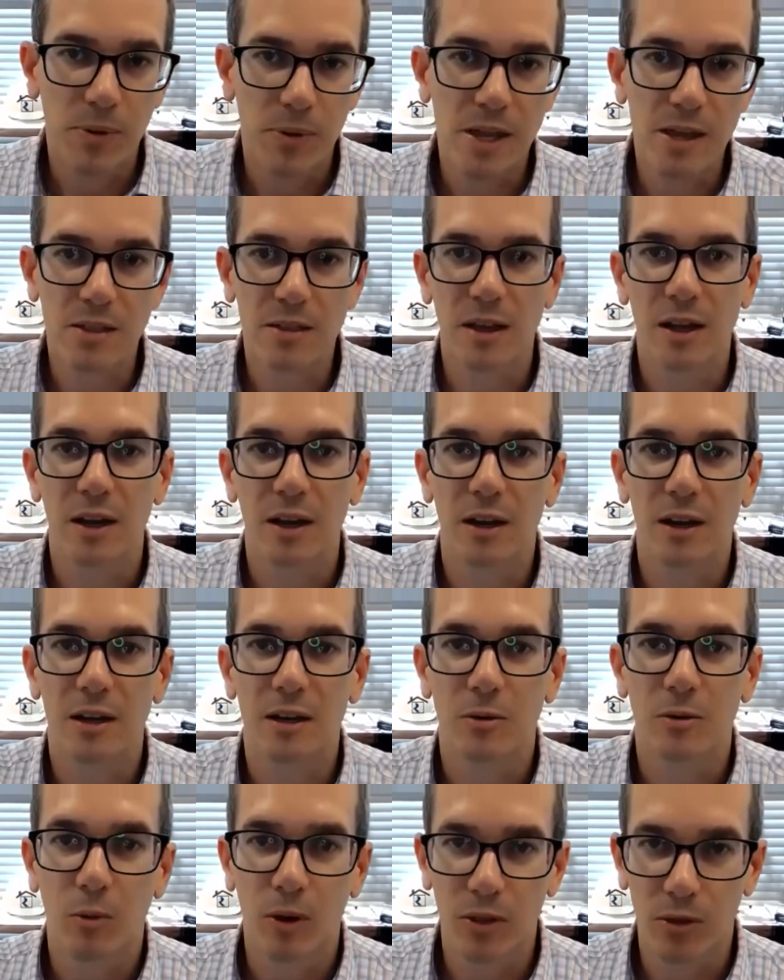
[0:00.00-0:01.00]
be
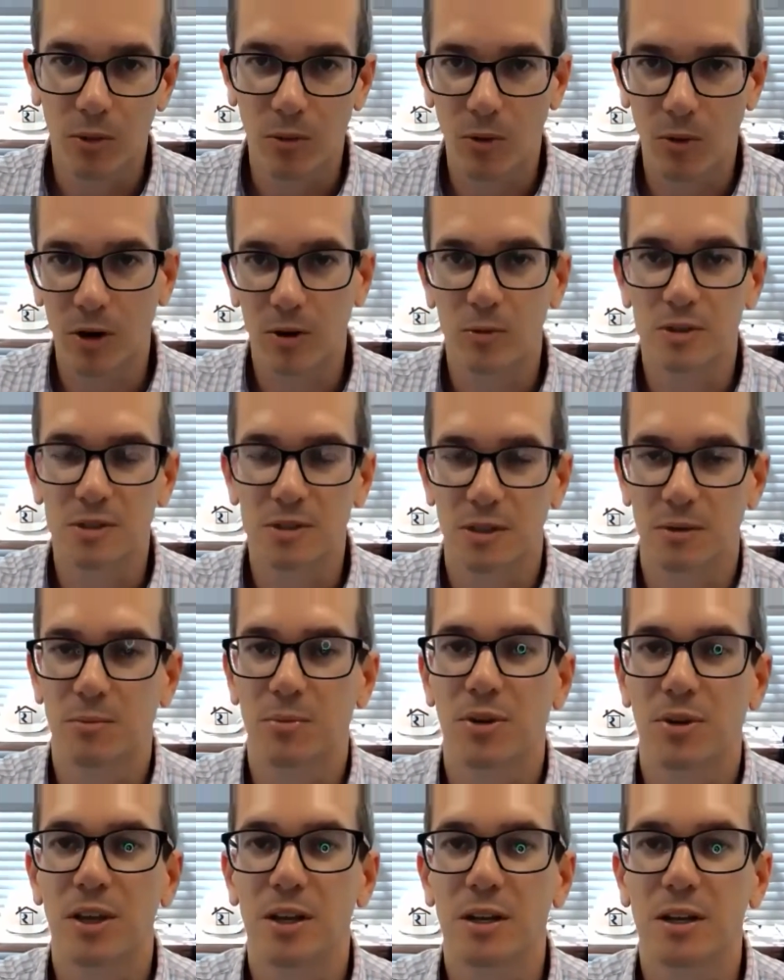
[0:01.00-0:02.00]
there when the work was
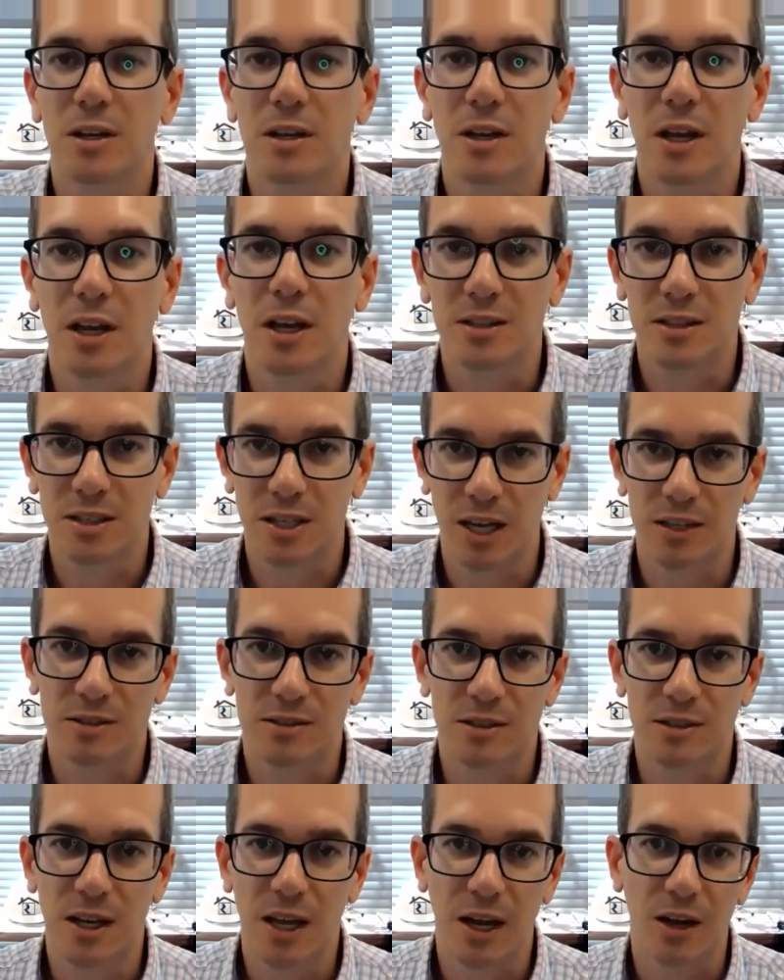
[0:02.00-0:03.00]
completed and
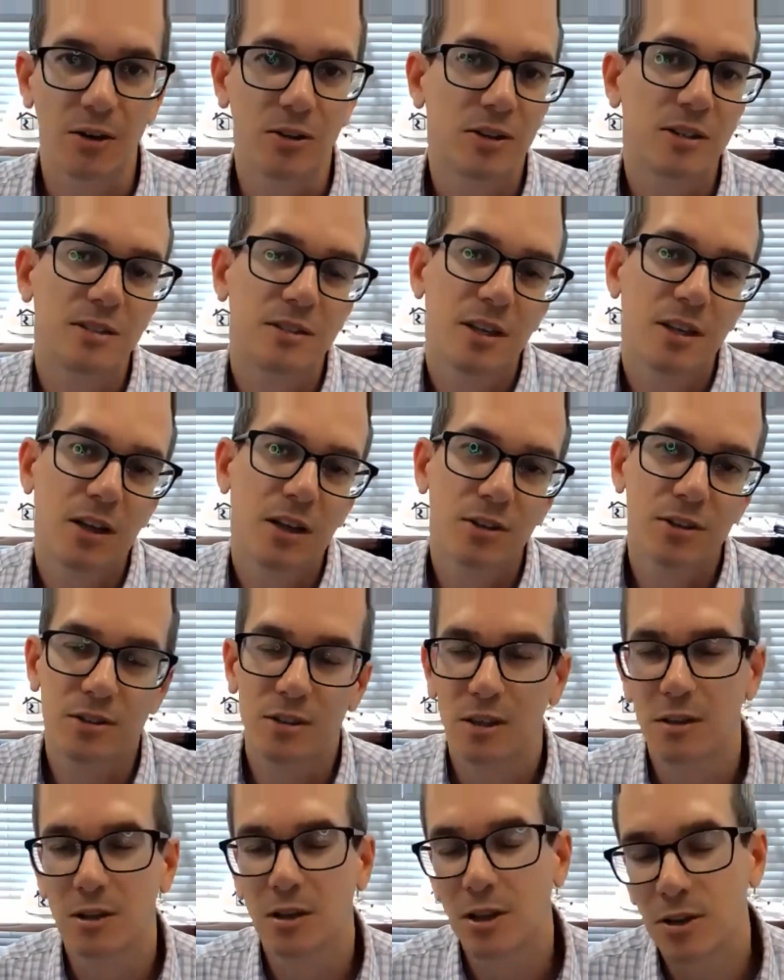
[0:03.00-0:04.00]
test it out. The
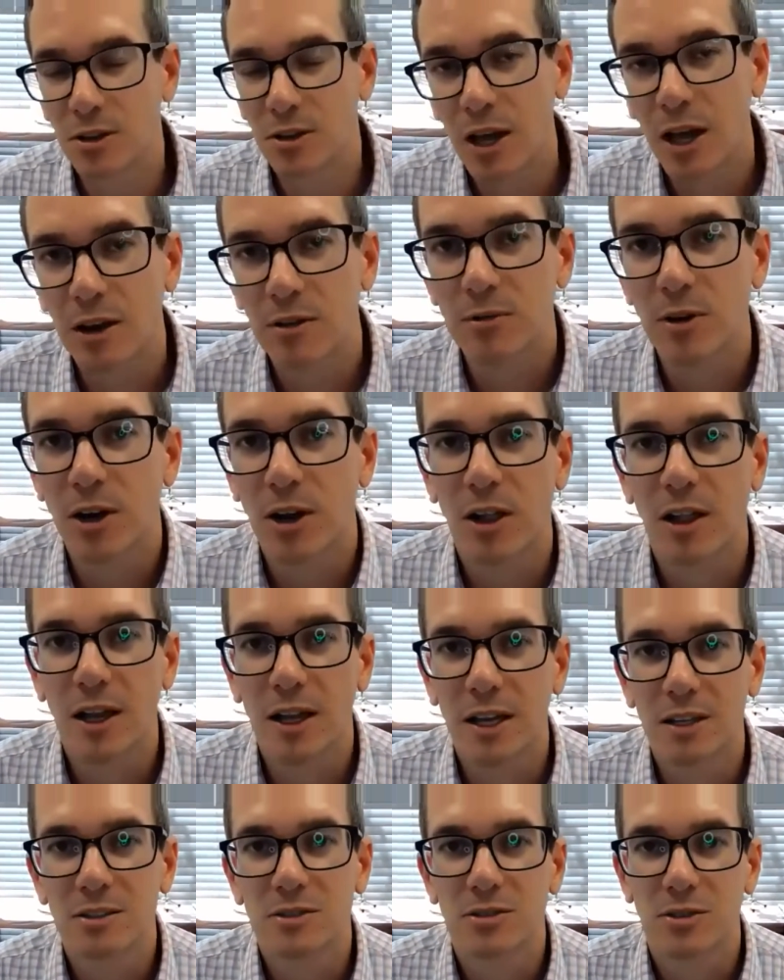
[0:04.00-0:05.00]
sellers, and a lot of our
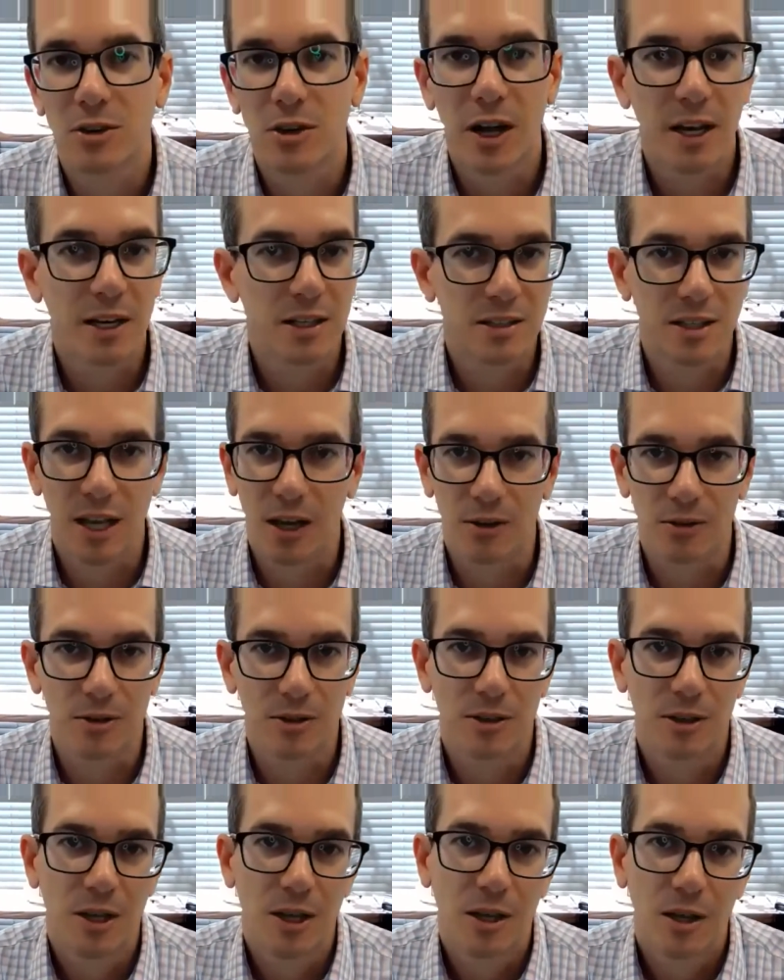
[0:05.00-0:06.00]
clients are out of
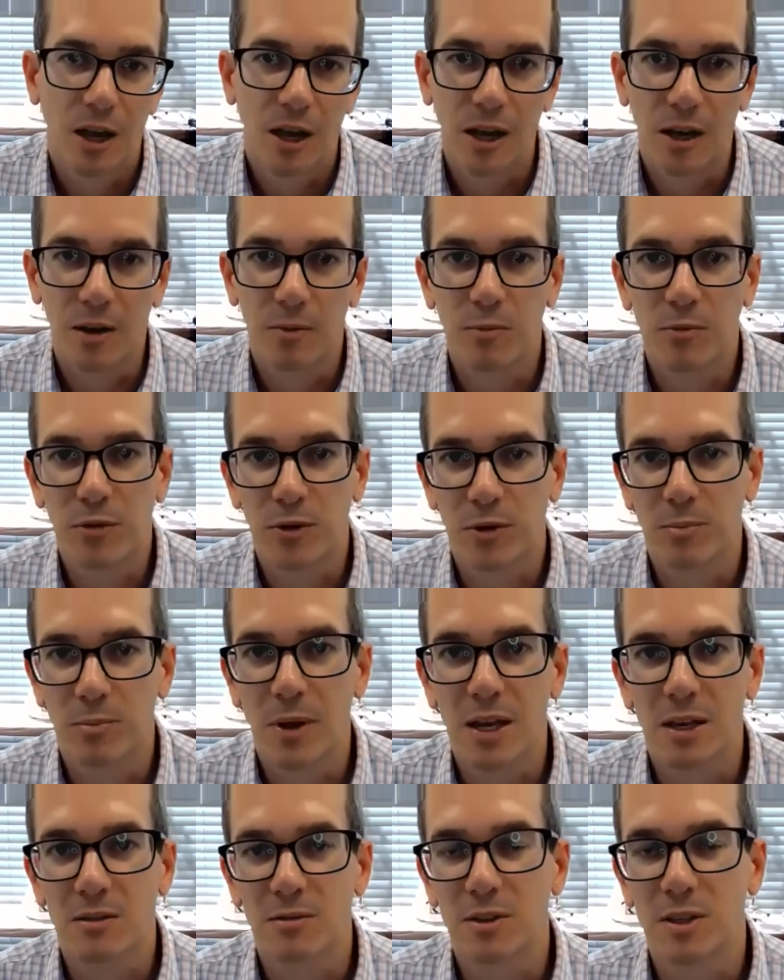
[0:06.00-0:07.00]
town for
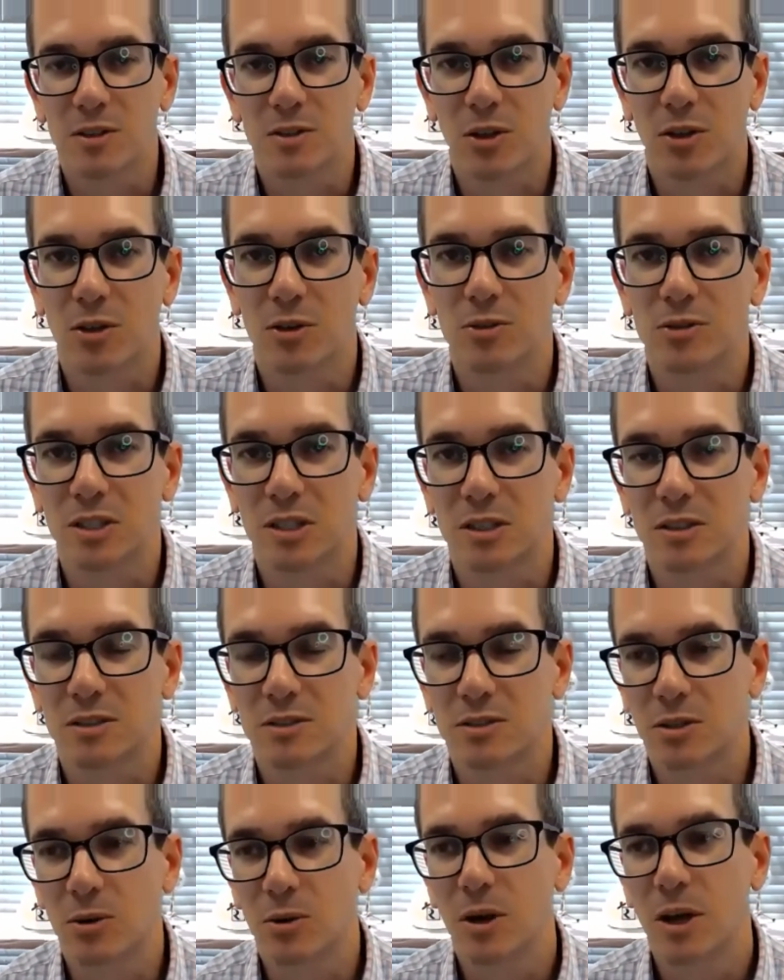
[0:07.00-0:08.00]
many of these closings.
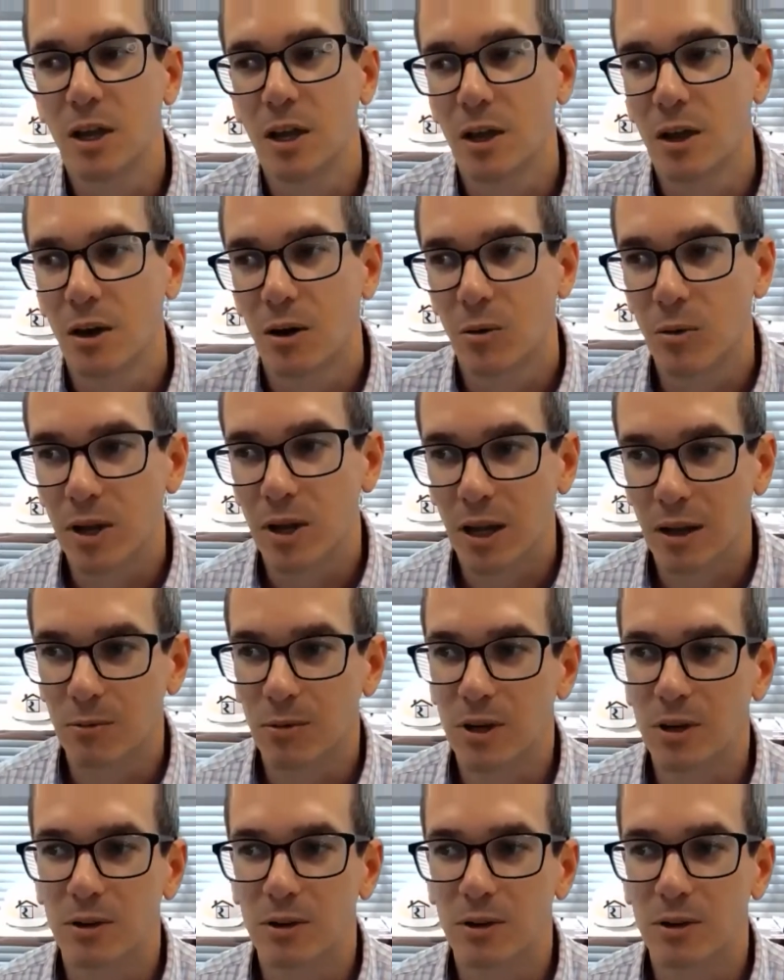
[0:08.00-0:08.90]
So we